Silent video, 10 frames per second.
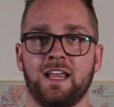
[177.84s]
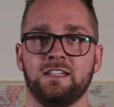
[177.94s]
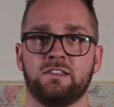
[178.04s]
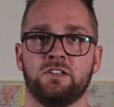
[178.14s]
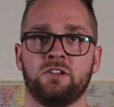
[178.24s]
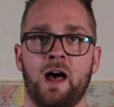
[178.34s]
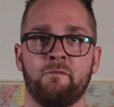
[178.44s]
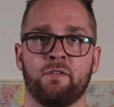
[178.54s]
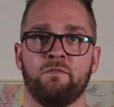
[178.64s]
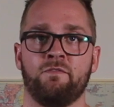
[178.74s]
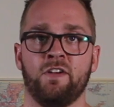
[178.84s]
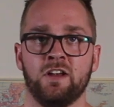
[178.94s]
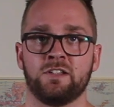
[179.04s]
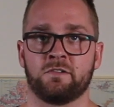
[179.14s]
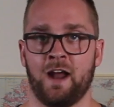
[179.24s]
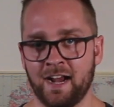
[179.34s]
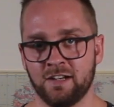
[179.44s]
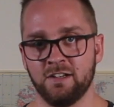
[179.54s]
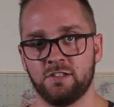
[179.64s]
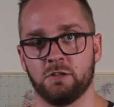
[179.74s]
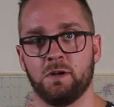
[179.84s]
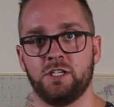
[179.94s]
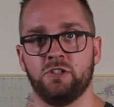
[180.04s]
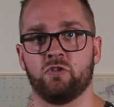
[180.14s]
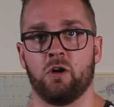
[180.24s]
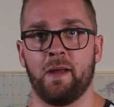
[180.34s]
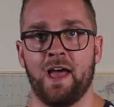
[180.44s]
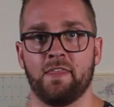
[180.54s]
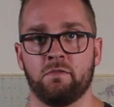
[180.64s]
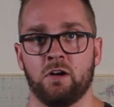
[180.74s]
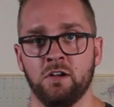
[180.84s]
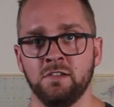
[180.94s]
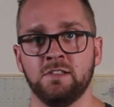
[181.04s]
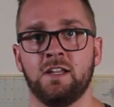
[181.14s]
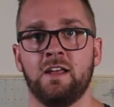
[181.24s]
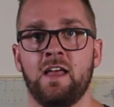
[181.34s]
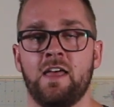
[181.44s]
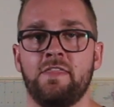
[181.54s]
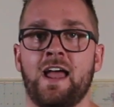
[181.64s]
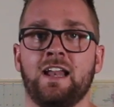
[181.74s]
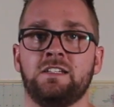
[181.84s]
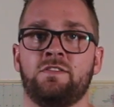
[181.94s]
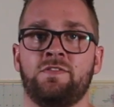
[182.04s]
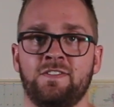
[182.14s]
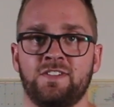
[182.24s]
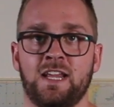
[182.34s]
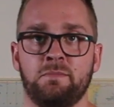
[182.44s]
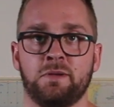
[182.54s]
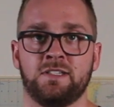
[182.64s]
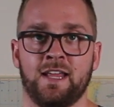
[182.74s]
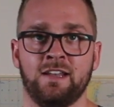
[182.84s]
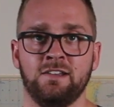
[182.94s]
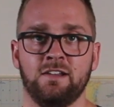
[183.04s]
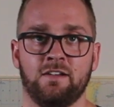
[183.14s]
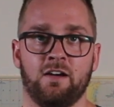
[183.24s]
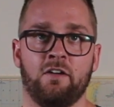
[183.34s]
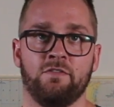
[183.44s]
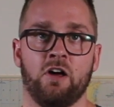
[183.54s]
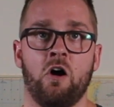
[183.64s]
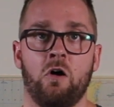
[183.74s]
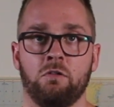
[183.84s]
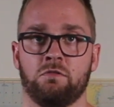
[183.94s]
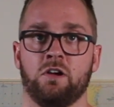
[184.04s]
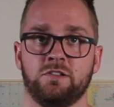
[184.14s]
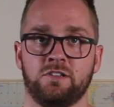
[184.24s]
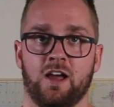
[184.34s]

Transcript: is the time from first crack to when you drop out the roast, that is 15% of the whole roast